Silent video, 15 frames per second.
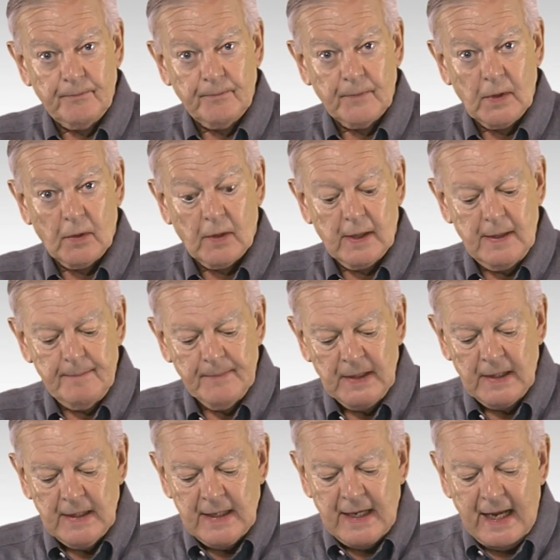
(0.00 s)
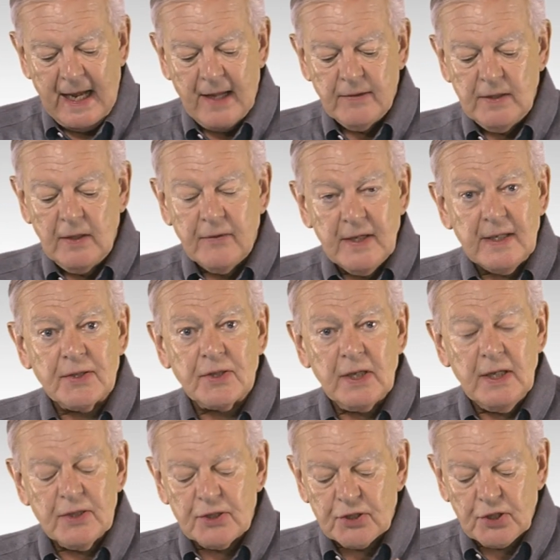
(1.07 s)
All right? And this
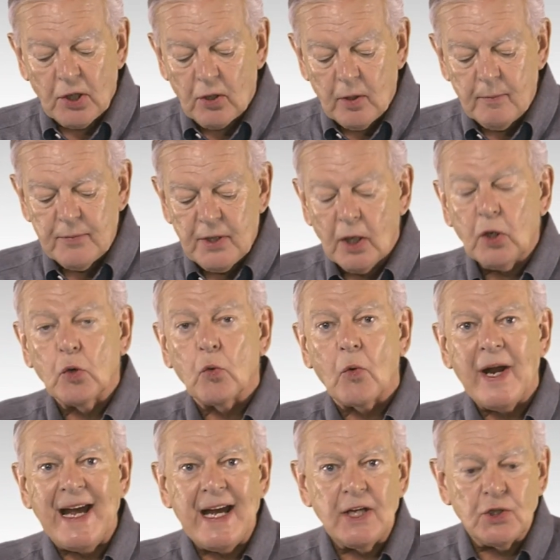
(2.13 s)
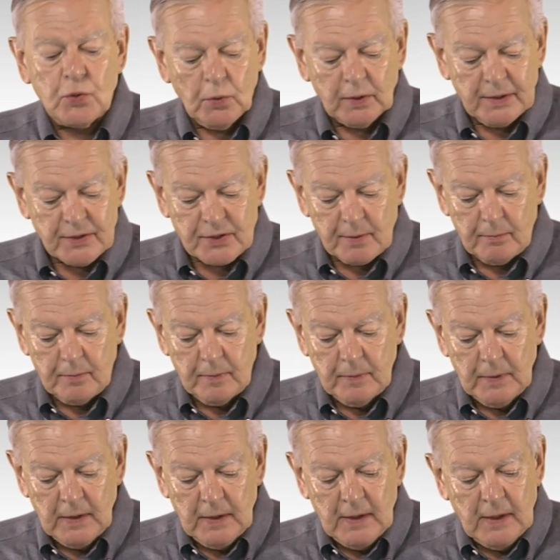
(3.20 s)
is termed gradualism.
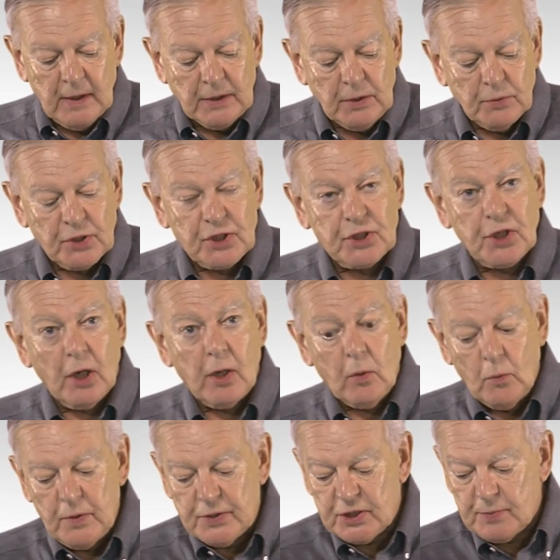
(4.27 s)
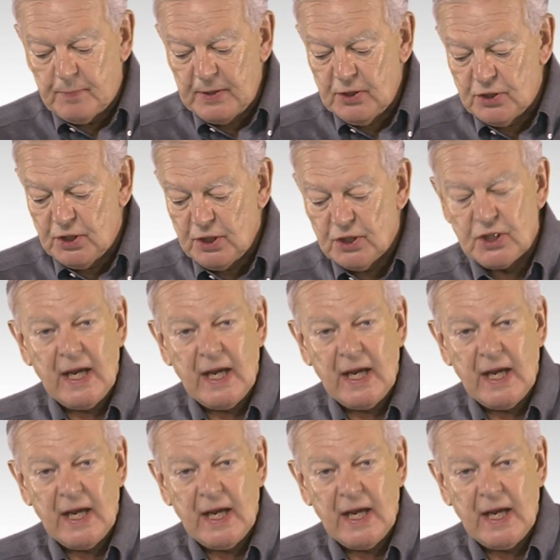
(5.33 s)
You start with species